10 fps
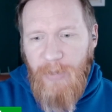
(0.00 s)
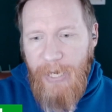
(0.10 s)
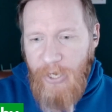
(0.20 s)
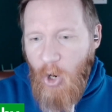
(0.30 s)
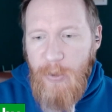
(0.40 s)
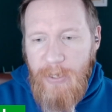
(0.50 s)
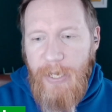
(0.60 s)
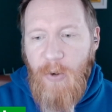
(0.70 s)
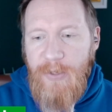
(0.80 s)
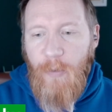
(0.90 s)
He goes to
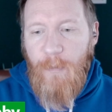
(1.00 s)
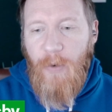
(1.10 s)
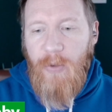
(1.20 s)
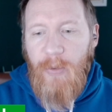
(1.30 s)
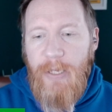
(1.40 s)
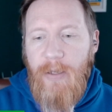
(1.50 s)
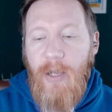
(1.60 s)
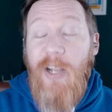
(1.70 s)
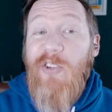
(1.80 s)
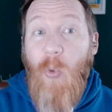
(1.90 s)
the Arizona Fall League,
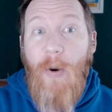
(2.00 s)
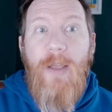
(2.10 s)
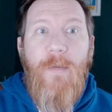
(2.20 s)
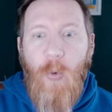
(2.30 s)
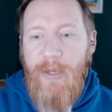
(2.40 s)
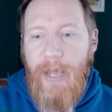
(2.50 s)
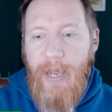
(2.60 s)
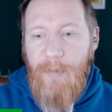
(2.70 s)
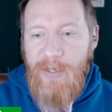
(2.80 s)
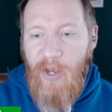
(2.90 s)
24
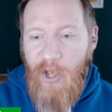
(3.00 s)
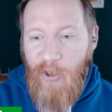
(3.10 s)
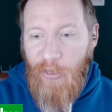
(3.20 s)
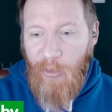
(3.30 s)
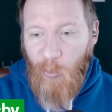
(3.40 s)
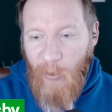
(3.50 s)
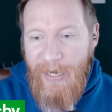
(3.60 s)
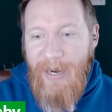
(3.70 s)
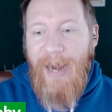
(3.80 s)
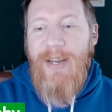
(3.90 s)
games,
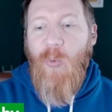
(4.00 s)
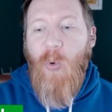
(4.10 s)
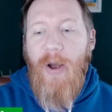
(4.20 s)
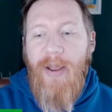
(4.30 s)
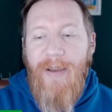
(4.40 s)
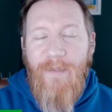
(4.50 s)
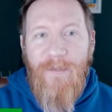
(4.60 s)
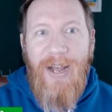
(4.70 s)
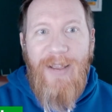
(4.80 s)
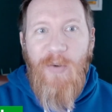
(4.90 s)
391,
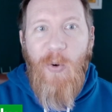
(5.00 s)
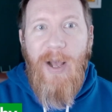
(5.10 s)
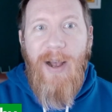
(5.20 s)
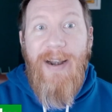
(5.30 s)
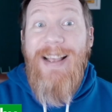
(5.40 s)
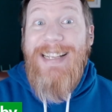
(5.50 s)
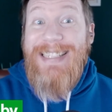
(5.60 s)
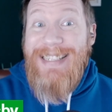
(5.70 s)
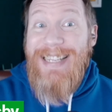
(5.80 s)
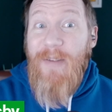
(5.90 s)
509,
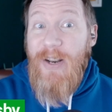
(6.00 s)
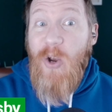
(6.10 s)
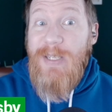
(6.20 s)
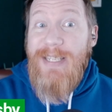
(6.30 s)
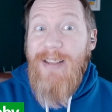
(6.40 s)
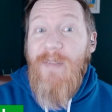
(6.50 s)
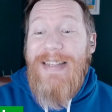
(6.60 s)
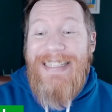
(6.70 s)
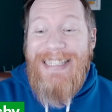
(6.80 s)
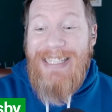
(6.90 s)

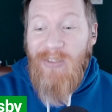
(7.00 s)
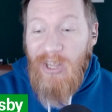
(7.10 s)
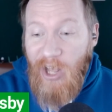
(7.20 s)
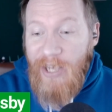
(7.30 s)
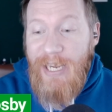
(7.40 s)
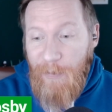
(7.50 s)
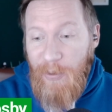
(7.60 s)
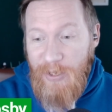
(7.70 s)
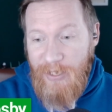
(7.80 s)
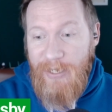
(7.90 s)
707 slugging
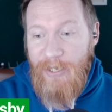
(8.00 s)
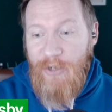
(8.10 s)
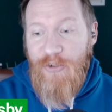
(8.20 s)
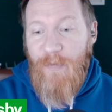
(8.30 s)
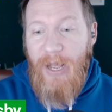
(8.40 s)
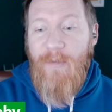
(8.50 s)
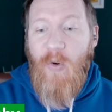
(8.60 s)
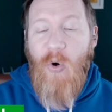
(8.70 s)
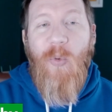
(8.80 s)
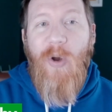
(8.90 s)
percentage, 5
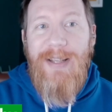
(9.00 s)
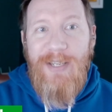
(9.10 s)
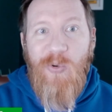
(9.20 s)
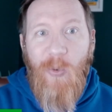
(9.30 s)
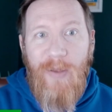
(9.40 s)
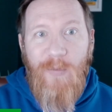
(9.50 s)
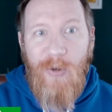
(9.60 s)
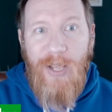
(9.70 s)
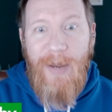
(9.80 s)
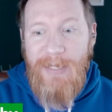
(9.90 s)
home runs in
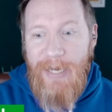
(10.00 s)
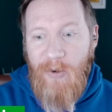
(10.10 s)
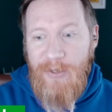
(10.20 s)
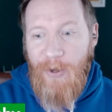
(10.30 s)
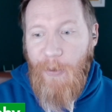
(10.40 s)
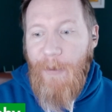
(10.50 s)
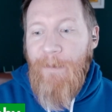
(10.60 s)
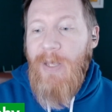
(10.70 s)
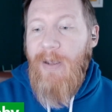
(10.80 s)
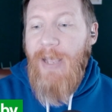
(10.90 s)
24 games in Arizona,
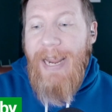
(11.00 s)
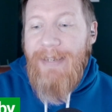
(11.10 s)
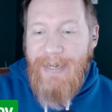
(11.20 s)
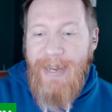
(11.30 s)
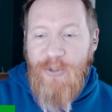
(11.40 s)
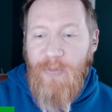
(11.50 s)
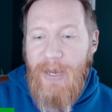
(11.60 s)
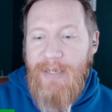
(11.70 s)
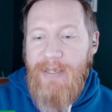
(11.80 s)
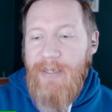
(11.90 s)
18 extra
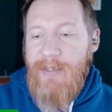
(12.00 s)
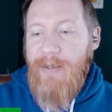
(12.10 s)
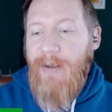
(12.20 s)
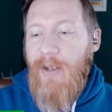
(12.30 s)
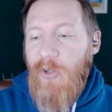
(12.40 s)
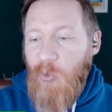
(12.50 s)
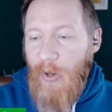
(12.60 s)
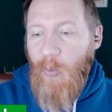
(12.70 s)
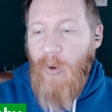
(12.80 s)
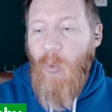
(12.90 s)
base hits,
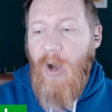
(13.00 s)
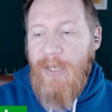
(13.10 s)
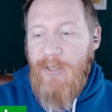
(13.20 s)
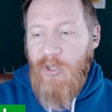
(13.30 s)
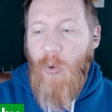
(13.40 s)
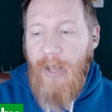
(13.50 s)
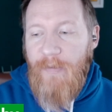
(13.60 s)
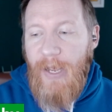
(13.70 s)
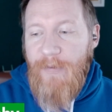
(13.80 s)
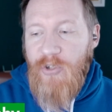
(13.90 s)
21 walks to
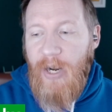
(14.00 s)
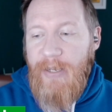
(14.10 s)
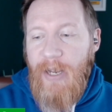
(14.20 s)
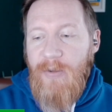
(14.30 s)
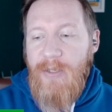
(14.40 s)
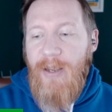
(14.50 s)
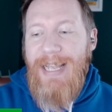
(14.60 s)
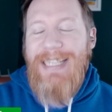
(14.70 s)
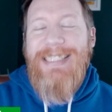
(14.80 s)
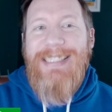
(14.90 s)
25 strikeouts,
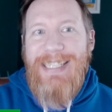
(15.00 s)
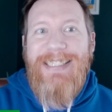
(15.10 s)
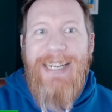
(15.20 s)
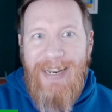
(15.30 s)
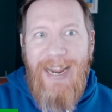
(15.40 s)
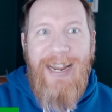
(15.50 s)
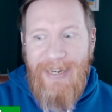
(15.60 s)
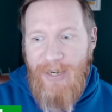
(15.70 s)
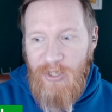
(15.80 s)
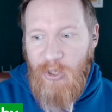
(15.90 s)
16 and
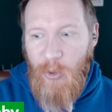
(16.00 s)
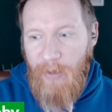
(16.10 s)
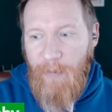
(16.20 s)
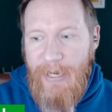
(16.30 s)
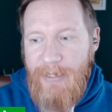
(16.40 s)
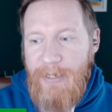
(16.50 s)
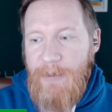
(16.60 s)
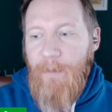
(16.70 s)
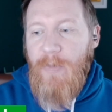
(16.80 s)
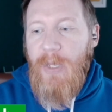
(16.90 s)
19 on stolen
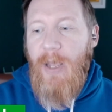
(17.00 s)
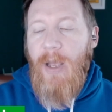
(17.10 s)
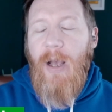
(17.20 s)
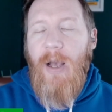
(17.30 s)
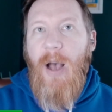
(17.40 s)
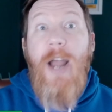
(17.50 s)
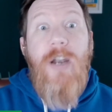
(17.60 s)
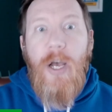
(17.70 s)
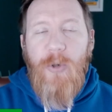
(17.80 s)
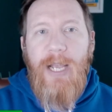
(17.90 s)
bases.
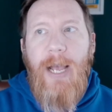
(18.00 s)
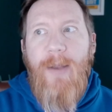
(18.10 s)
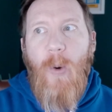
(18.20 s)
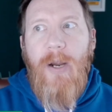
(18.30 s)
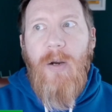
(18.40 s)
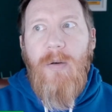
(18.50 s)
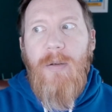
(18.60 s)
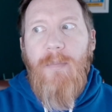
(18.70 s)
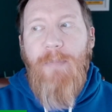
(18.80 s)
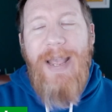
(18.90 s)
Another guy where
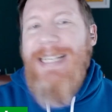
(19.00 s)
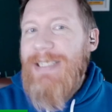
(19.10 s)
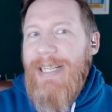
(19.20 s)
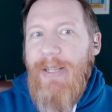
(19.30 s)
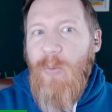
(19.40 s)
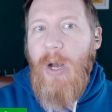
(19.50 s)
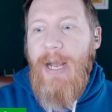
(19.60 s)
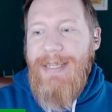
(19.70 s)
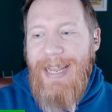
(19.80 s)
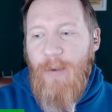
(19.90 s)
base stealing
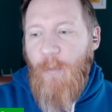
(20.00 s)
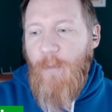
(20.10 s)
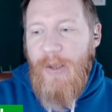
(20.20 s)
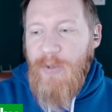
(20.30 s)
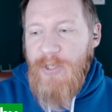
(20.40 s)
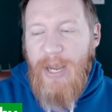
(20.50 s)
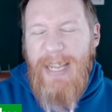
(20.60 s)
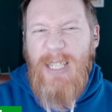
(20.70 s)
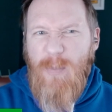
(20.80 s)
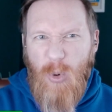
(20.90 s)
wise, it feels
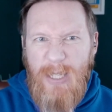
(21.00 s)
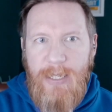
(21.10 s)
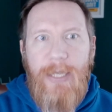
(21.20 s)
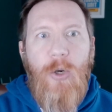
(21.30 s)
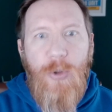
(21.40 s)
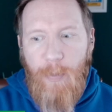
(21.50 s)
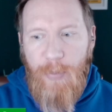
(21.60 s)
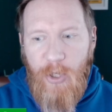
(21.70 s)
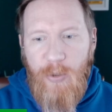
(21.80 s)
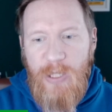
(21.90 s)
like it's more skill than
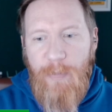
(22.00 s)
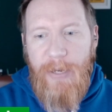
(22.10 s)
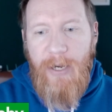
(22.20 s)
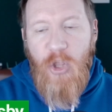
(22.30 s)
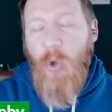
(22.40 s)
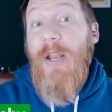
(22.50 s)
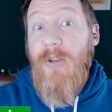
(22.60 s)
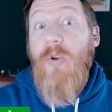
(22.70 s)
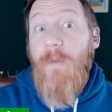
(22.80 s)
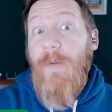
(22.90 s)
pure speed, although I
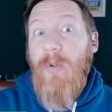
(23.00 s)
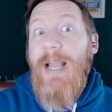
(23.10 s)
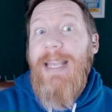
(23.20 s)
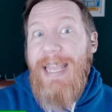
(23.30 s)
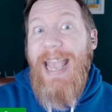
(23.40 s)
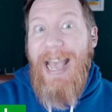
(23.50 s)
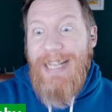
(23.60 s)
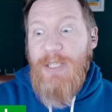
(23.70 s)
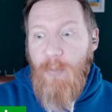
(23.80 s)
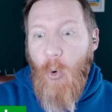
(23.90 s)
do feel like he
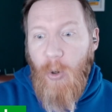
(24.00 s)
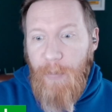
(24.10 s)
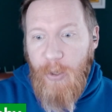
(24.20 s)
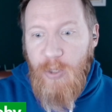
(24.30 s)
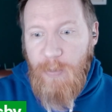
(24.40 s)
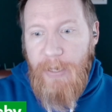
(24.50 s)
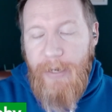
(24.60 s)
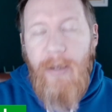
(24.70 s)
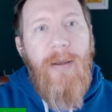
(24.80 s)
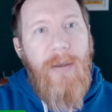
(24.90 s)
has more pure
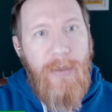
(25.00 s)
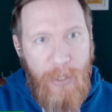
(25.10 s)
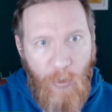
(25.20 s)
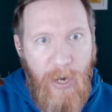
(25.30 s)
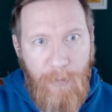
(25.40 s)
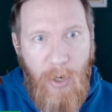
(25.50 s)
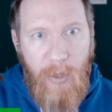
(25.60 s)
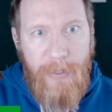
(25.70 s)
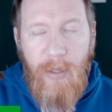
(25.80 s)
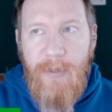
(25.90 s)
speed than Graham
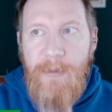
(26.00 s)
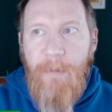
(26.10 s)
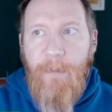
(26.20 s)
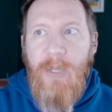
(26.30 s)
Pauly does.